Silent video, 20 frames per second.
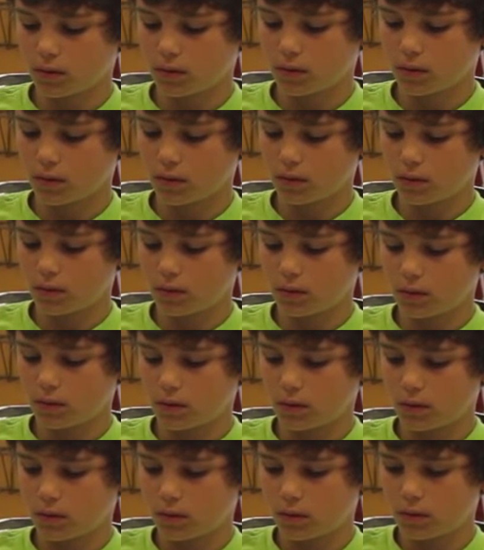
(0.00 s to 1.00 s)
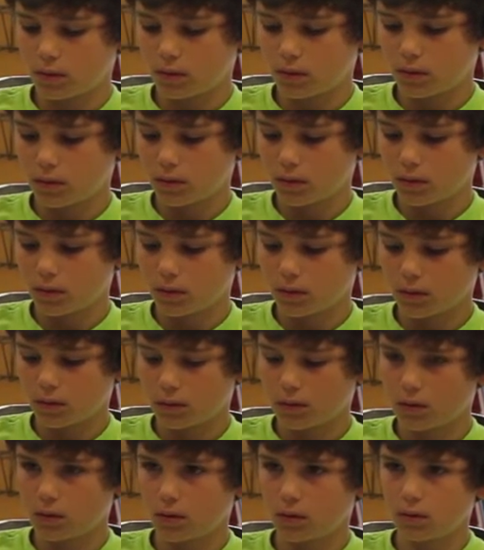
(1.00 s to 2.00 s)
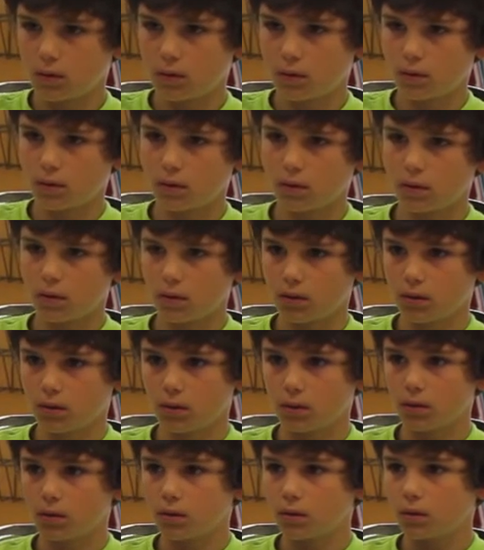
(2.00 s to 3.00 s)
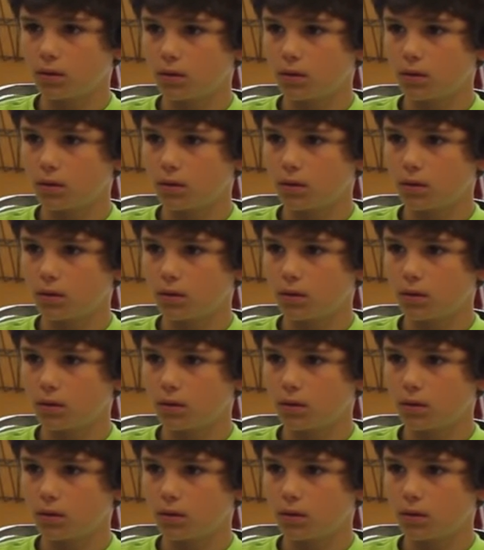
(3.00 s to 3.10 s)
The person shown says nothing.